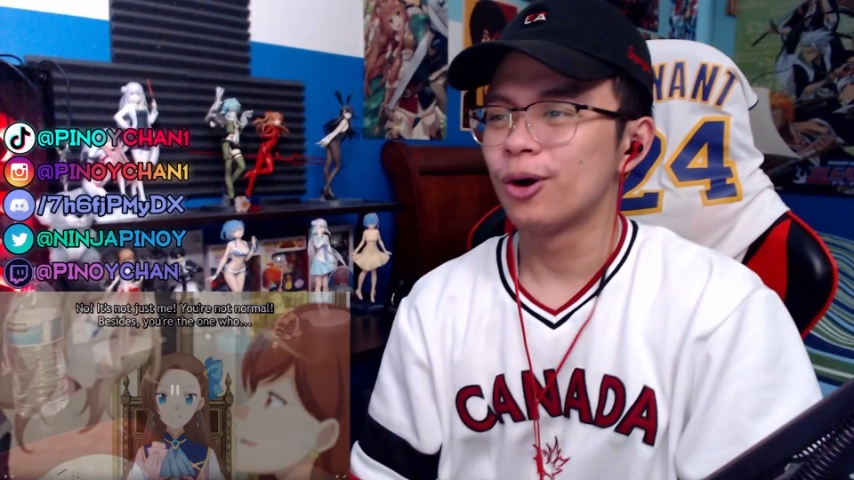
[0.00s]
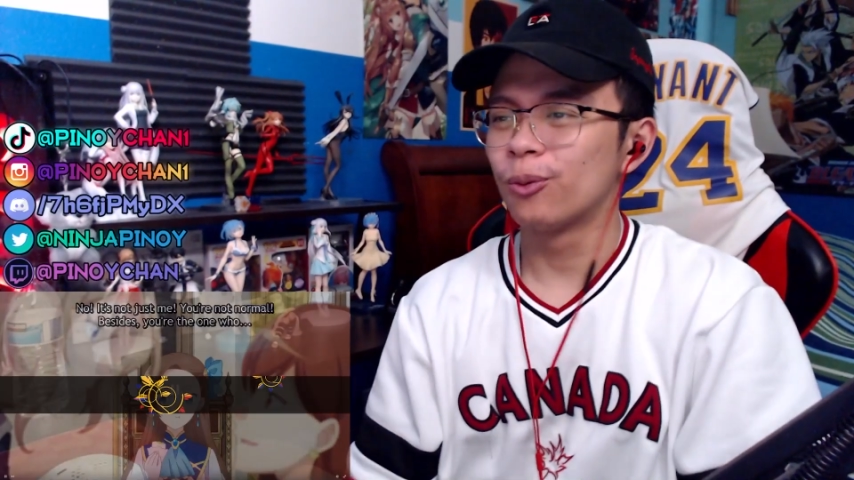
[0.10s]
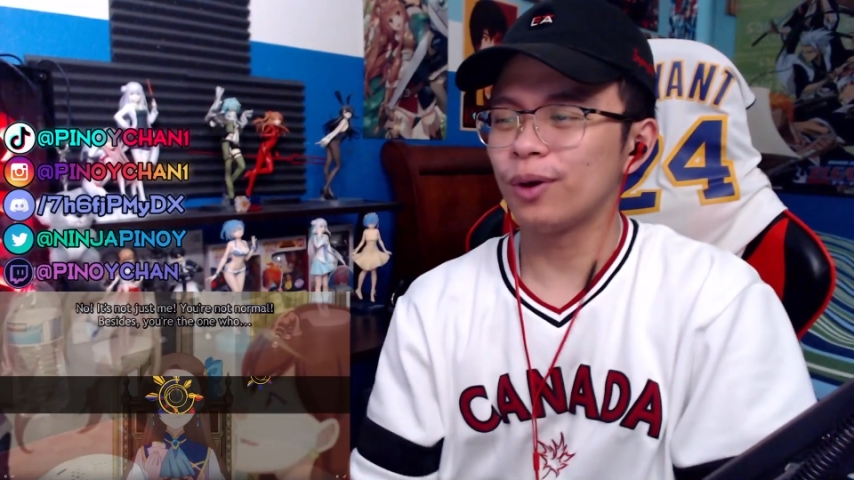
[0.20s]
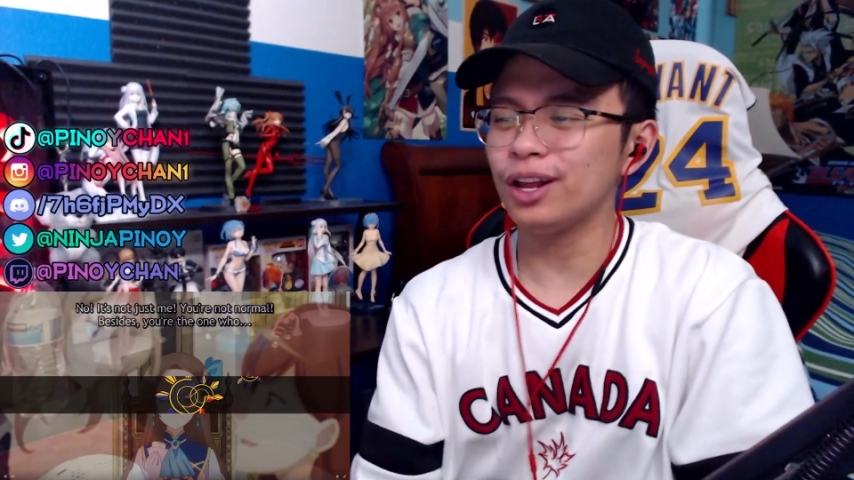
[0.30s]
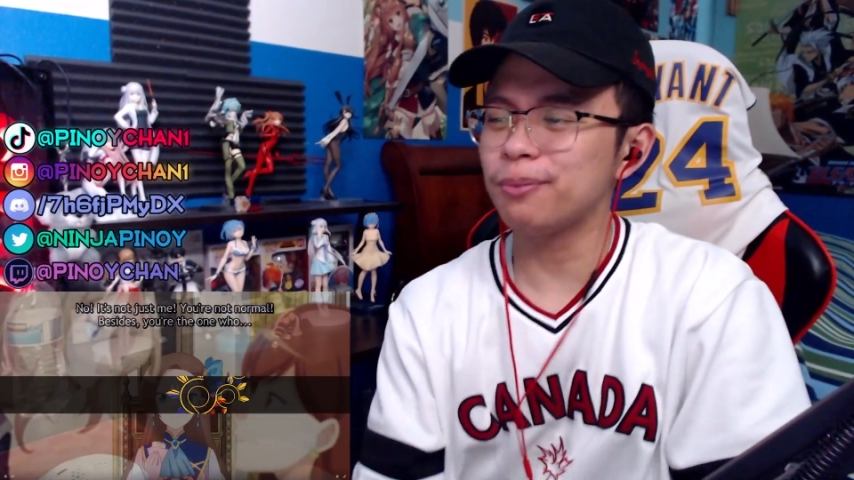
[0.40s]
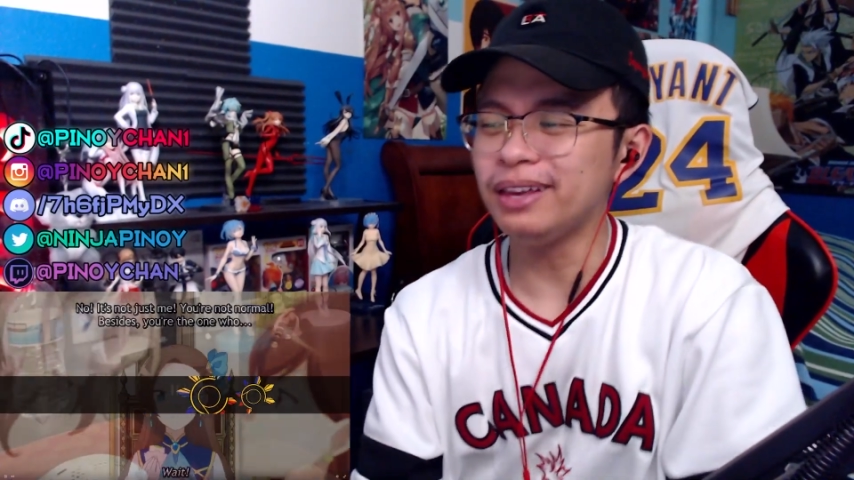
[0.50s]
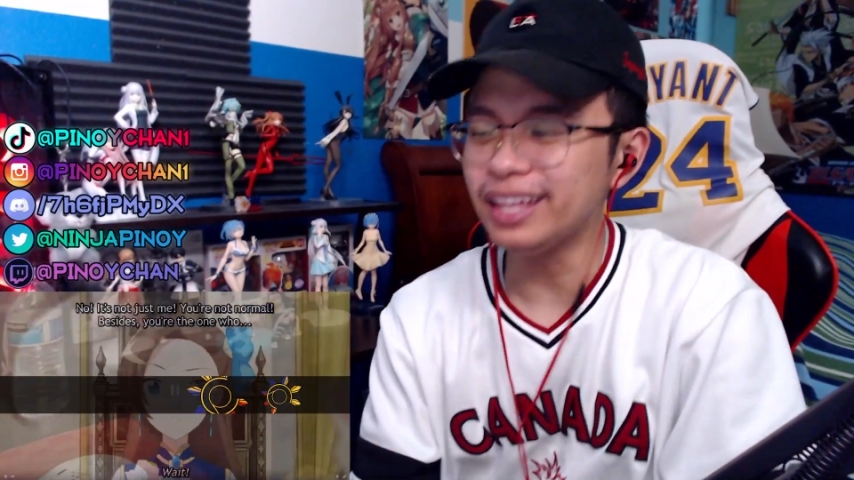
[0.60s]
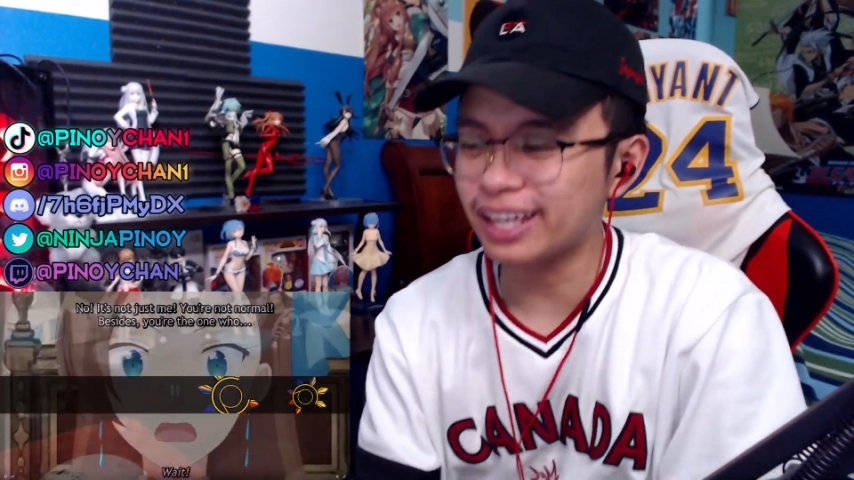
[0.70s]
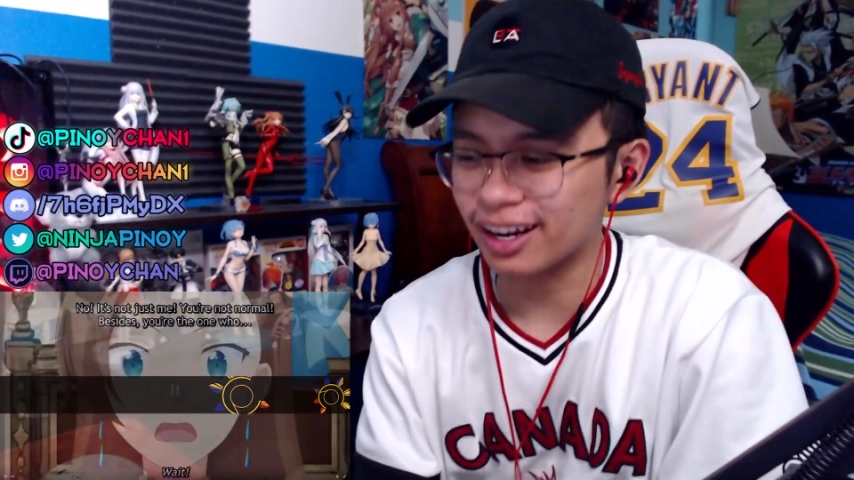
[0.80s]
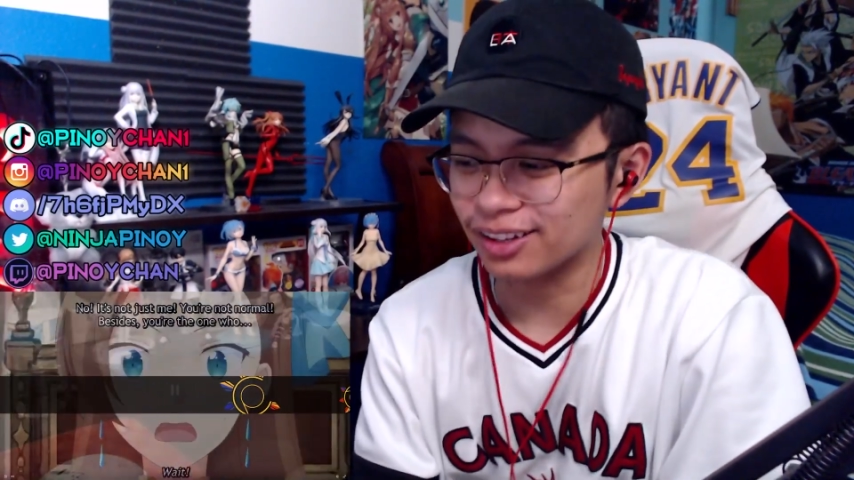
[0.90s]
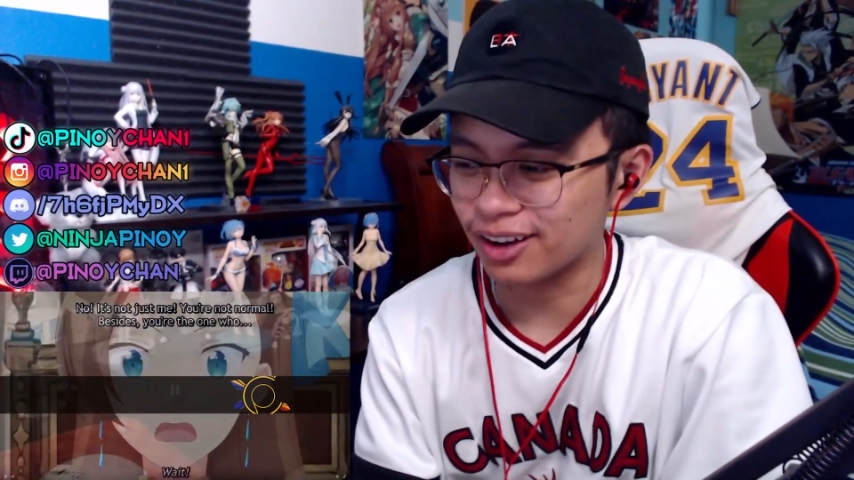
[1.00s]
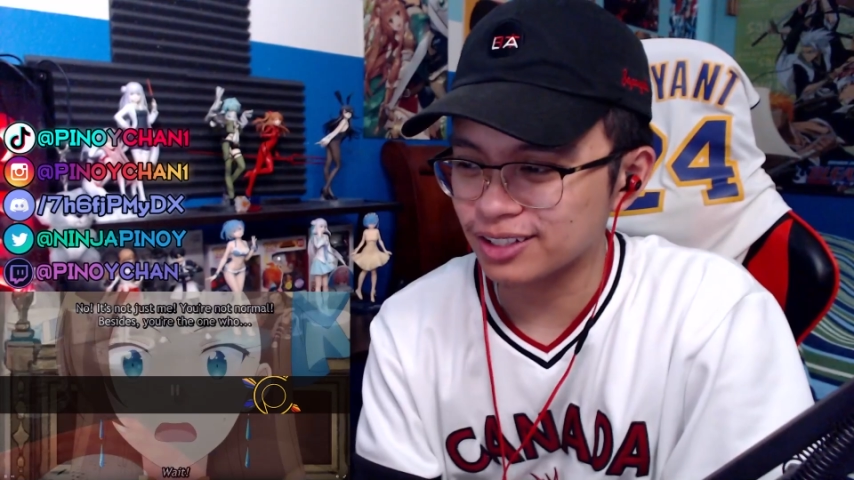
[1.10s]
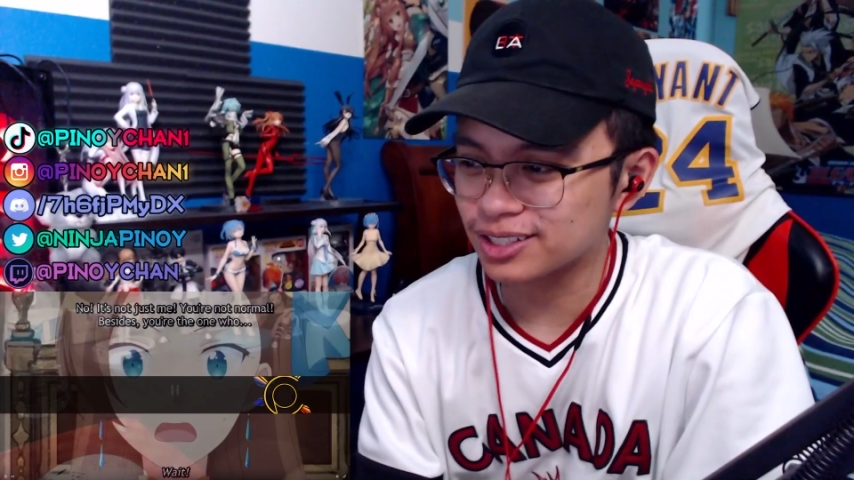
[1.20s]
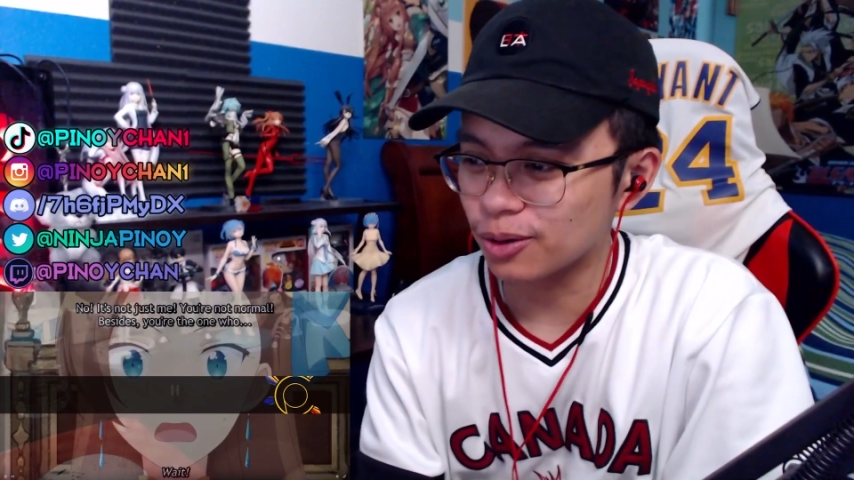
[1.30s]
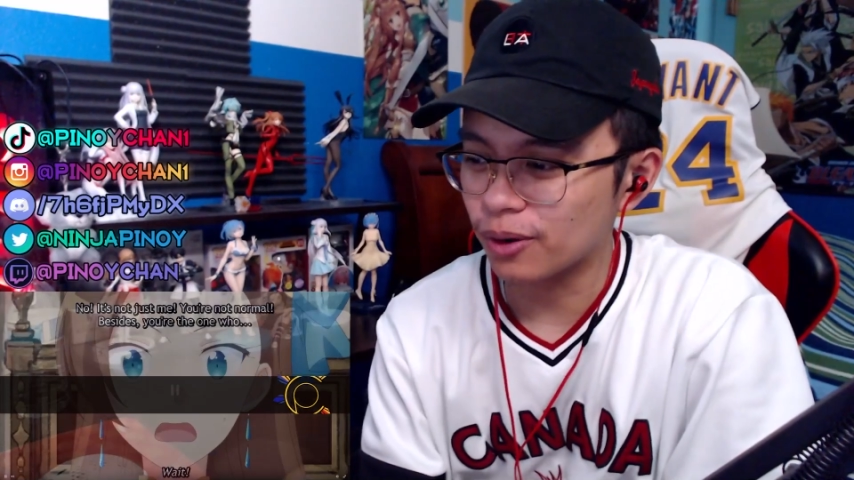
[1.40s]
What do you mean they get along
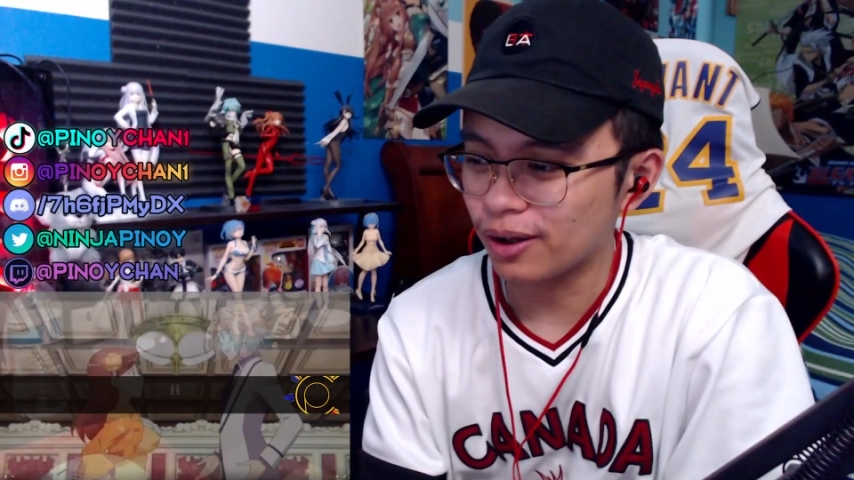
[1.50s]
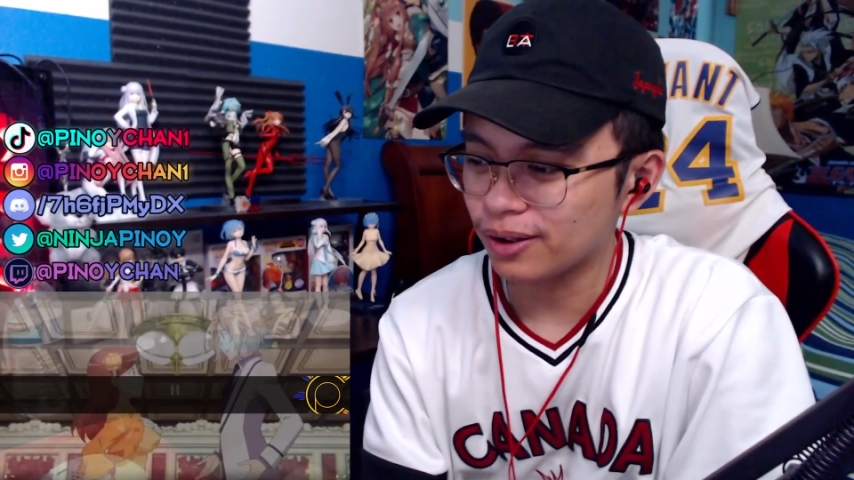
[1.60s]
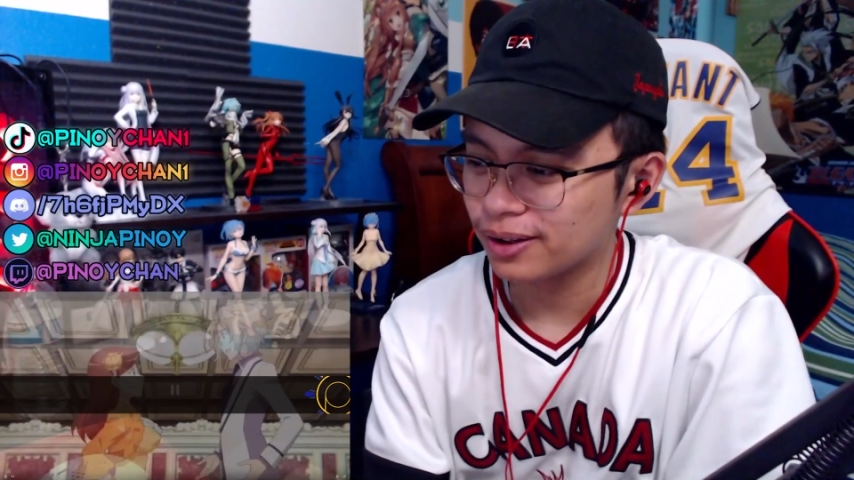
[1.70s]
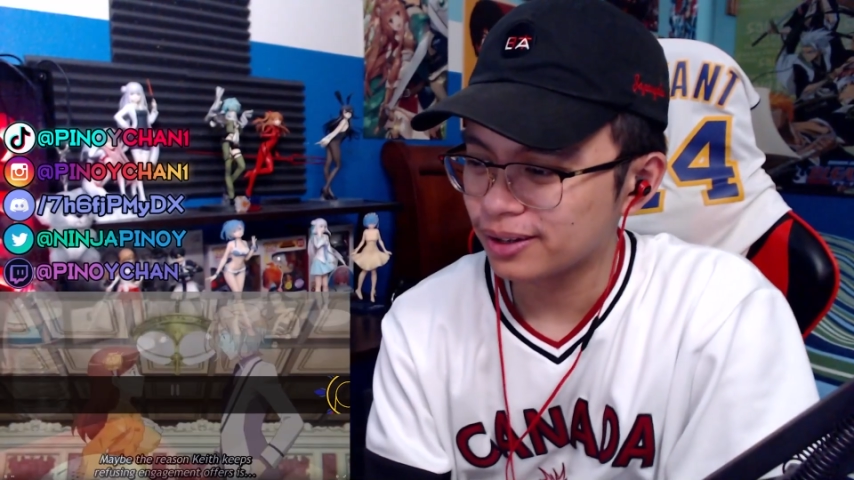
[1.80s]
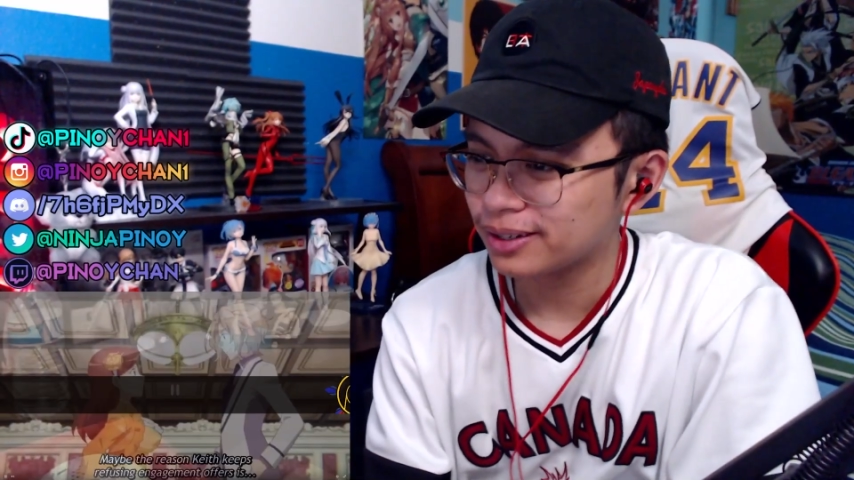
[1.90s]
so well?